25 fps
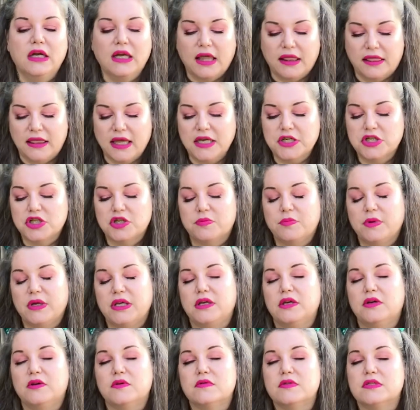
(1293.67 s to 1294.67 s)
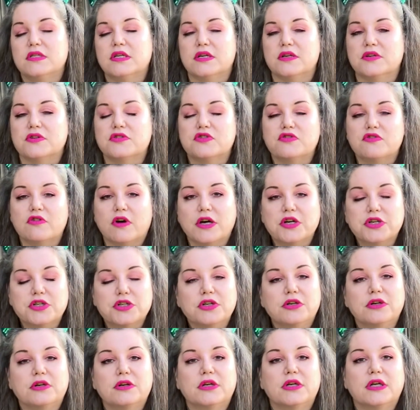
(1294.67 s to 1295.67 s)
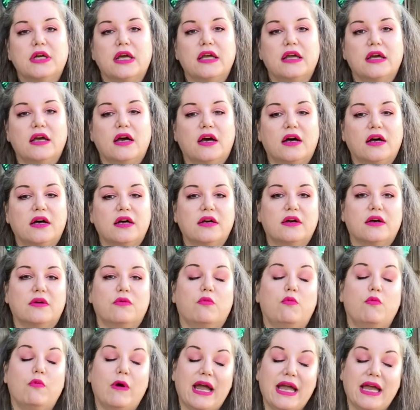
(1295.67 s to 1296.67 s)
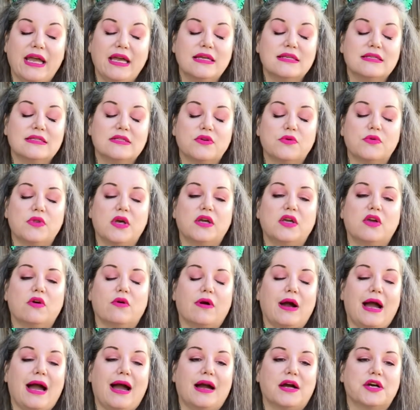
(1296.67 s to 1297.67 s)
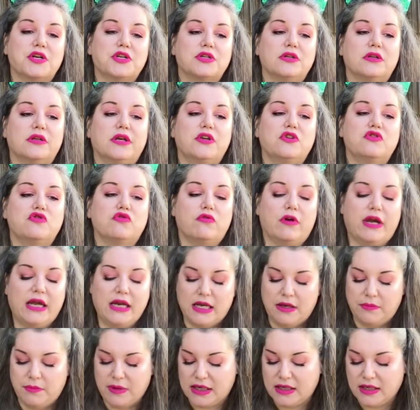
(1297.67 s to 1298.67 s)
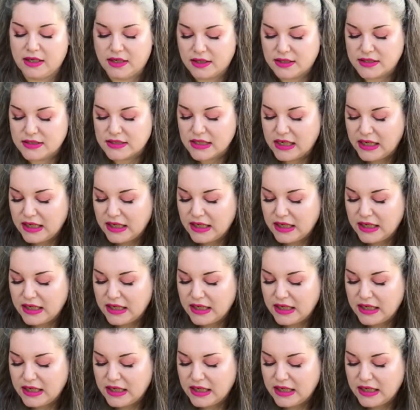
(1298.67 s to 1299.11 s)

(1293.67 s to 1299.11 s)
They should be used in a structured uh, way so that you're actually training because